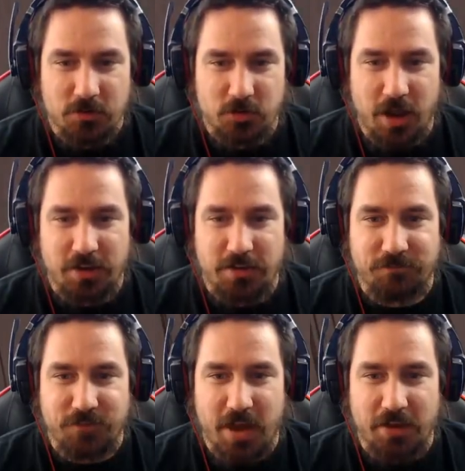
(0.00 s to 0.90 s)
trying to
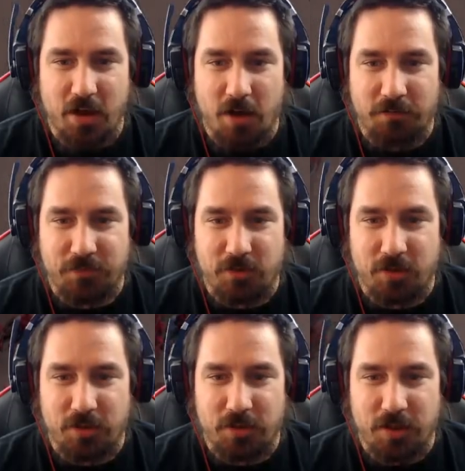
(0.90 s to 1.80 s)
fight off
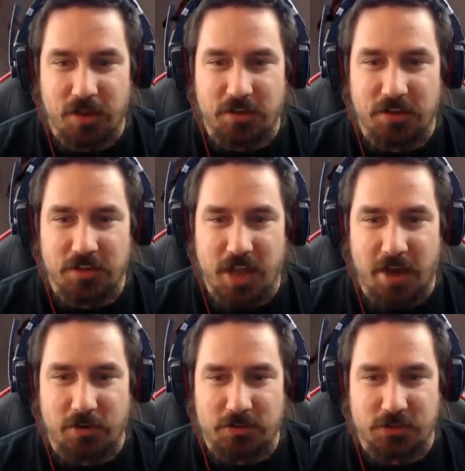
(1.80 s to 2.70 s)
an
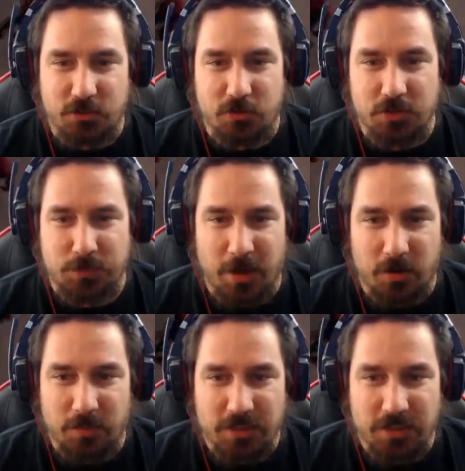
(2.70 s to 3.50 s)
entire circle of Spider-Man.